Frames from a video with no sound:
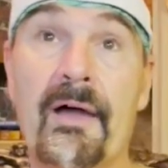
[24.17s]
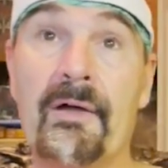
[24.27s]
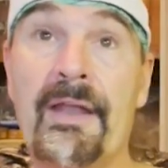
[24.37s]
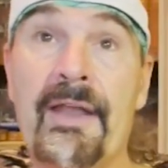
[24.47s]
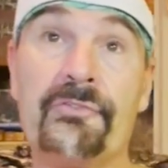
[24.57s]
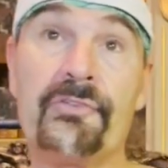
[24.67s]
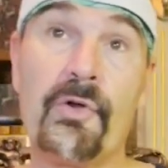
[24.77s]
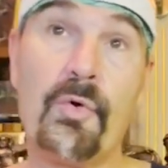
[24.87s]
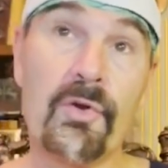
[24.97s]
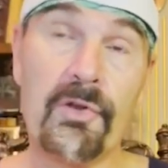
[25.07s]
announcing
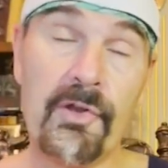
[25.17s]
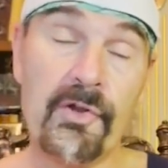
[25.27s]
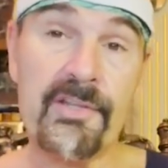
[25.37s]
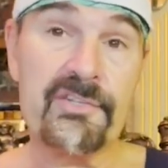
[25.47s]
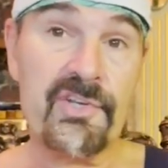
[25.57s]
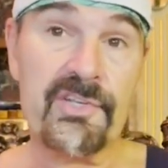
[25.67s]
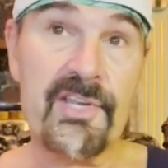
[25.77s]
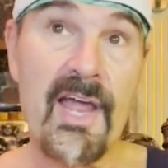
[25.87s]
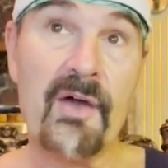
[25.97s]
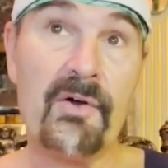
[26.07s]
quarterly earnings just
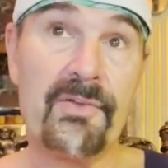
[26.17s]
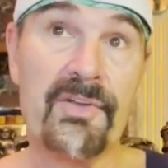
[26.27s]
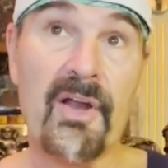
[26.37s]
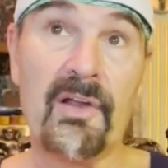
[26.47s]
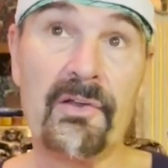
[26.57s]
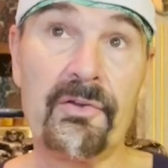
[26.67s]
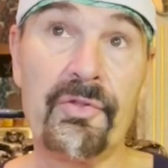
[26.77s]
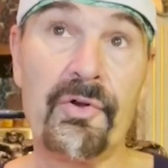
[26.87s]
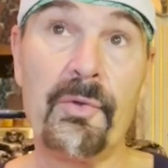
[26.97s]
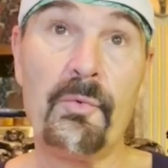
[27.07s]
now of
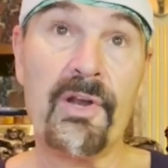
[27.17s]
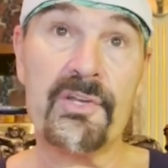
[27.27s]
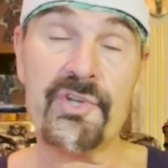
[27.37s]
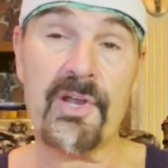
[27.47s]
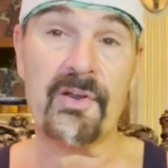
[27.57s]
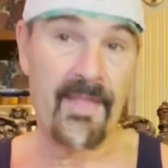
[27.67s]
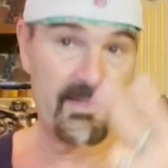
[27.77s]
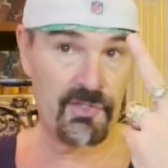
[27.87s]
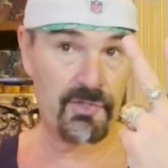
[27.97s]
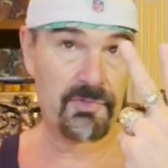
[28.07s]
$1.31 a share.
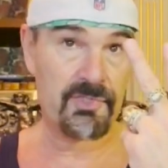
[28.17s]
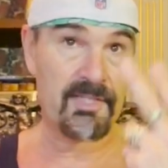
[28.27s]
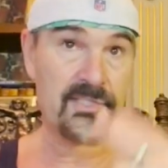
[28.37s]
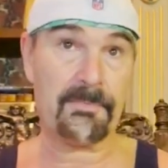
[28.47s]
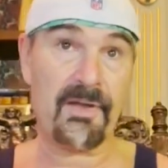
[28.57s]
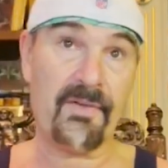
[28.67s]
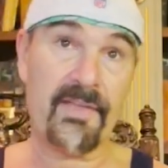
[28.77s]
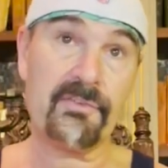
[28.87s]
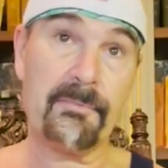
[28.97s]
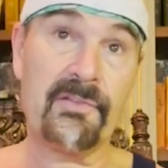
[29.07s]
That's 2 cents above
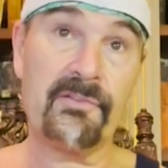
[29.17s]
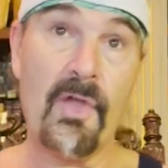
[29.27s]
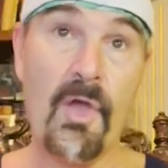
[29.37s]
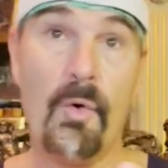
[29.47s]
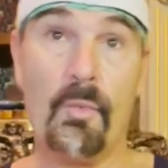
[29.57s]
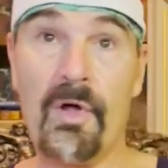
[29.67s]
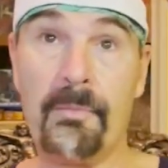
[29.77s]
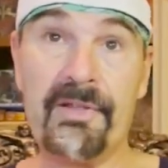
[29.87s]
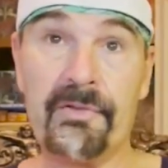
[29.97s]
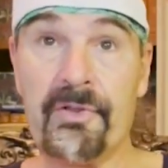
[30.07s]
estimates.
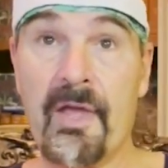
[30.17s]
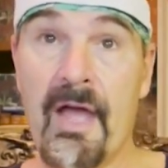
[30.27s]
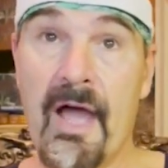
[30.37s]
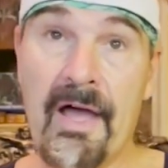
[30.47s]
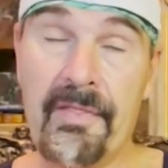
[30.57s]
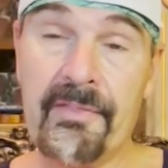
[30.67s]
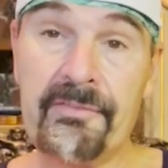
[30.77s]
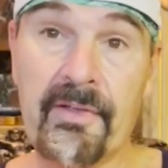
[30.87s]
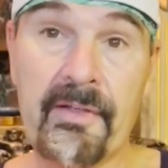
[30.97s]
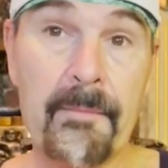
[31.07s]
Well-built. This
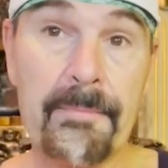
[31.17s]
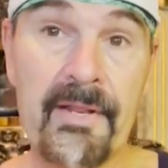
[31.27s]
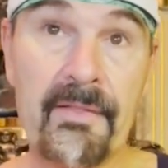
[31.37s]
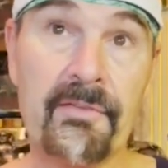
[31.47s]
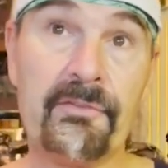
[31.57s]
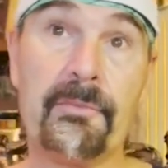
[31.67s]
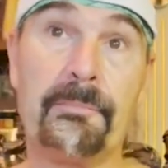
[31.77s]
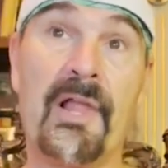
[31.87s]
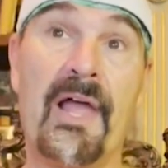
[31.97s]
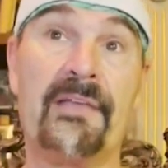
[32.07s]
is a company that
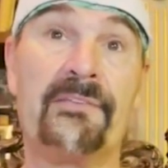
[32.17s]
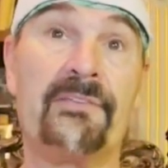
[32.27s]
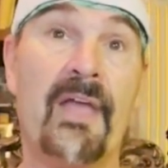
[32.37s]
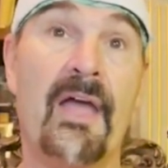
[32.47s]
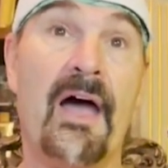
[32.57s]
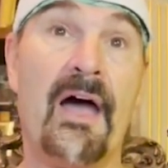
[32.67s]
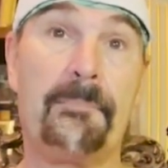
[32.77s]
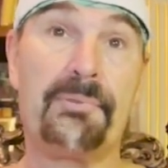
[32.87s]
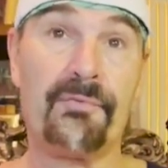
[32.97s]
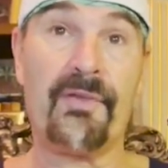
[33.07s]
supplies
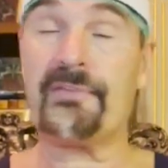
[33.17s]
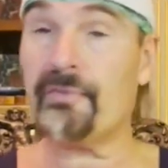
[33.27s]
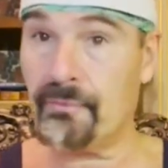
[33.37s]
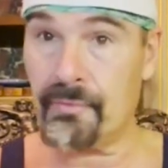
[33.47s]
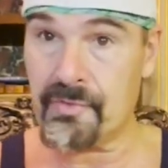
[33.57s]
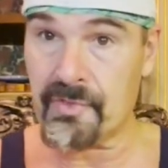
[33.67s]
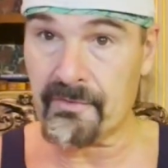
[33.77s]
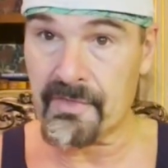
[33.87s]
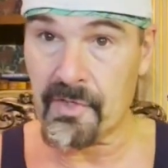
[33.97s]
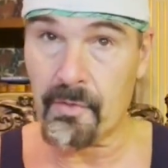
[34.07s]
professional food
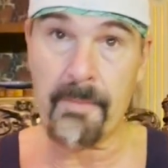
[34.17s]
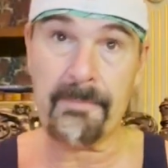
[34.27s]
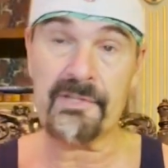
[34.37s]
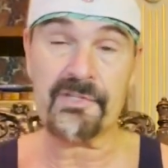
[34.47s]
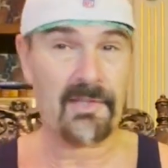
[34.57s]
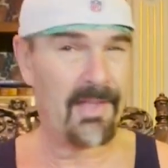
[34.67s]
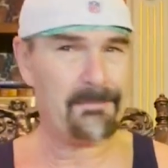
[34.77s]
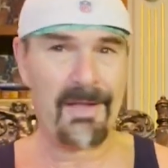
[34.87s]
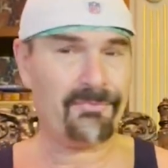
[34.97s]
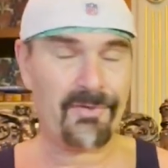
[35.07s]
service equipment, so like
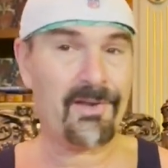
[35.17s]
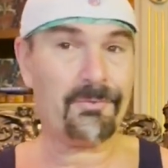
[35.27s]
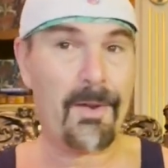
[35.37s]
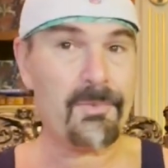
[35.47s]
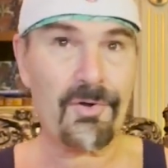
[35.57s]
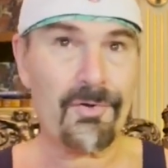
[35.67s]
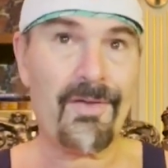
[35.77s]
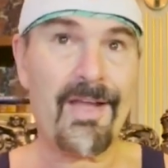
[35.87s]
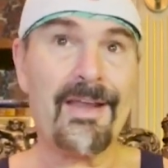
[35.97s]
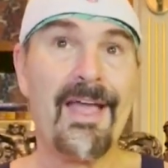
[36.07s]
my friend Robert
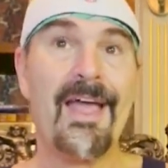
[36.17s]
Irvine.